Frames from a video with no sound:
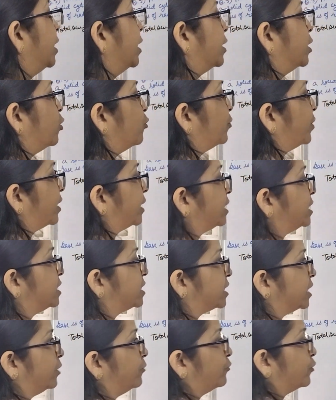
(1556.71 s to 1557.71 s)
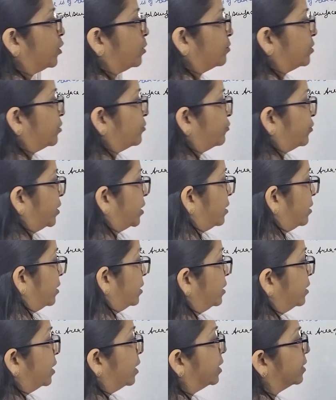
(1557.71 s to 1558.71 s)
Now we can see from the
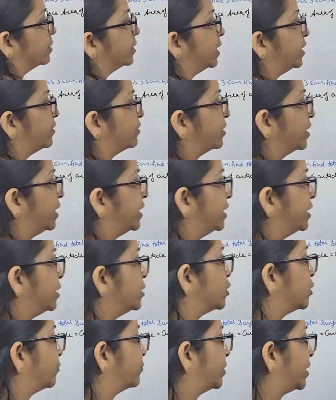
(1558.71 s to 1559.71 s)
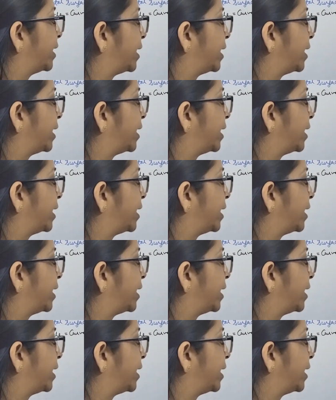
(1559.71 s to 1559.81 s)
figure that radius of the